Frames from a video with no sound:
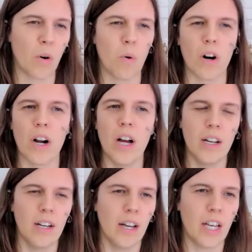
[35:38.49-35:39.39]
Or,
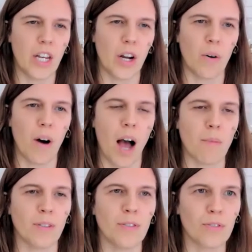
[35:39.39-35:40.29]
you know,
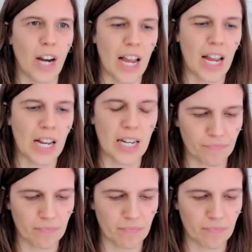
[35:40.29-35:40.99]
I'm afraid